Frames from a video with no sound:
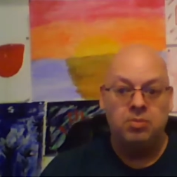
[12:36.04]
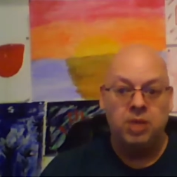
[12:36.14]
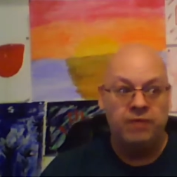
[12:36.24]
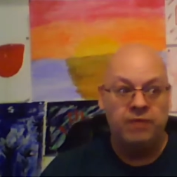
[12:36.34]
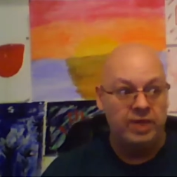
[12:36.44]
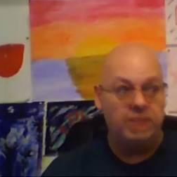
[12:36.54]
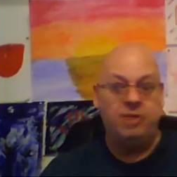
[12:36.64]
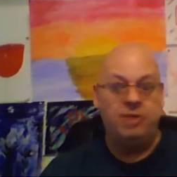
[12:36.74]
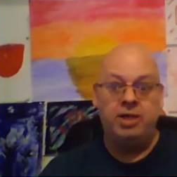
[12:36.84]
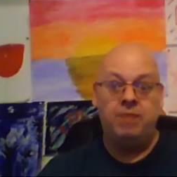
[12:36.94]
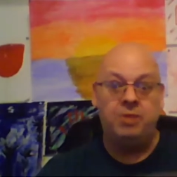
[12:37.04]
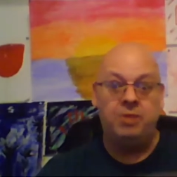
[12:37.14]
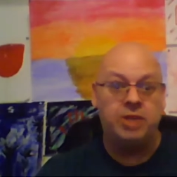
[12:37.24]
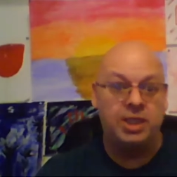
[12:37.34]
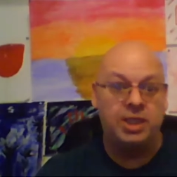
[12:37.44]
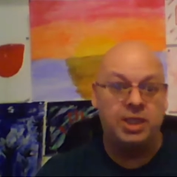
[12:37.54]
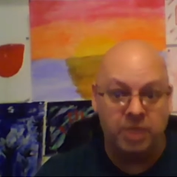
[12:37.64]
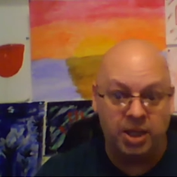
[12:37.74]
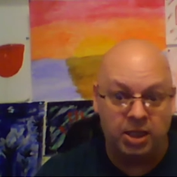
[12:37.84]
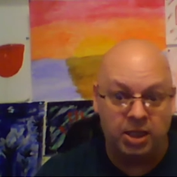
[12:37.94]
If he gets back up, you tase him
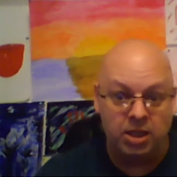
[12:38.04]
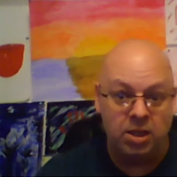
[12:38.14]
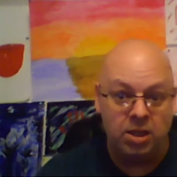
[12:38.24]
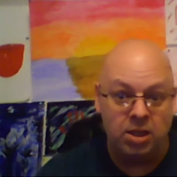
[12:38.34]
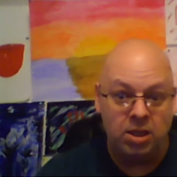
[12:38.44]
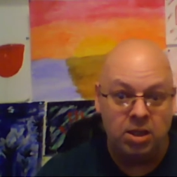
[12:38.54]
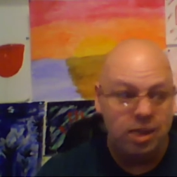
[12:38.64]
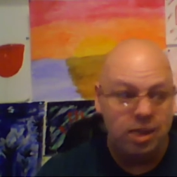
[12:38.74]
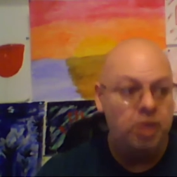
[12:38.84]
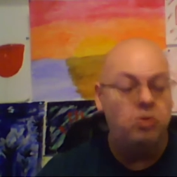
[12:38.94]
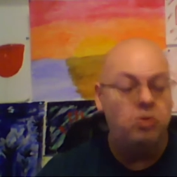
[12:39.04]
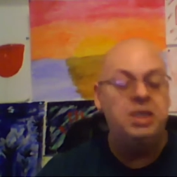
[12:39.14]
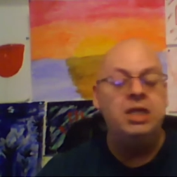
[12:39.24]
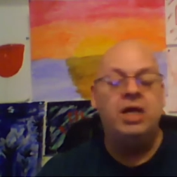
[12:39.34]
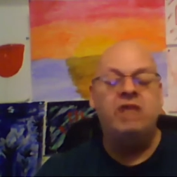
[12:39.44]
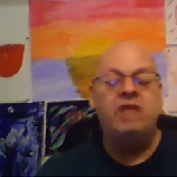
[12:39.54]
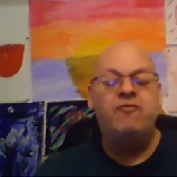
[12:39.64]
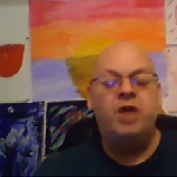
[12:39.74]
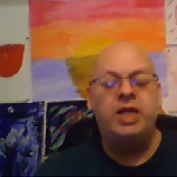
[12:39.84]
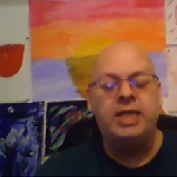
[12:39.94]
again. You don't kneel on his
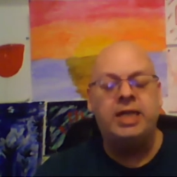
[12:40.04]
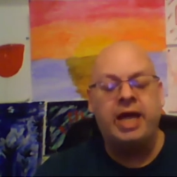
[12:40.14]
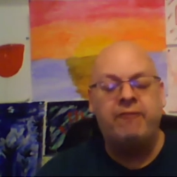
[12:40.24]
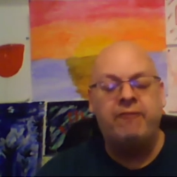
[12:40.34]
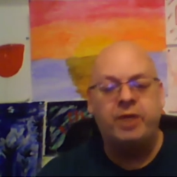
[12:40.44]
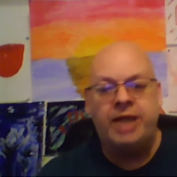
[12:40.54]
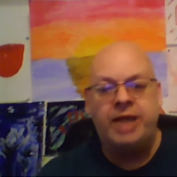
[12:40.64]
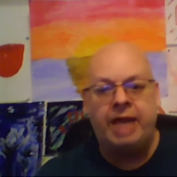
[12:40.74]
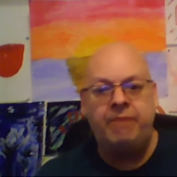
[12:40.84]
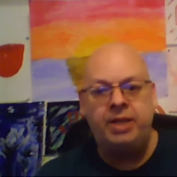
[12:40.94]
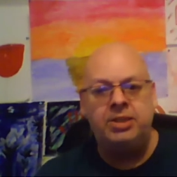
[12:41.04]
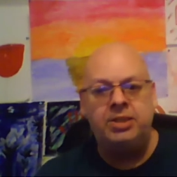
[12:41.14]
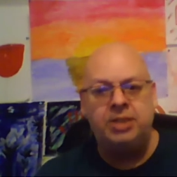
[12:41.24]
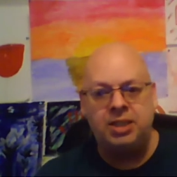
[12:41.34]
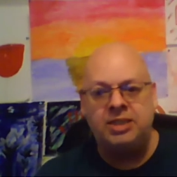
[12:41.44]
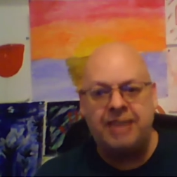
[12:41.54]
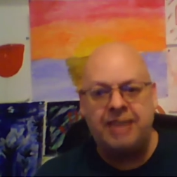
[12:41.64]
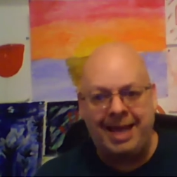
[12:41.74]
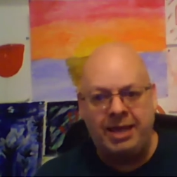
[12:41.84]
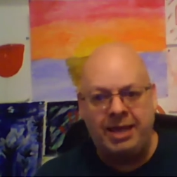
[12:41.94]
fucking neck for 9 minutes until he's dead.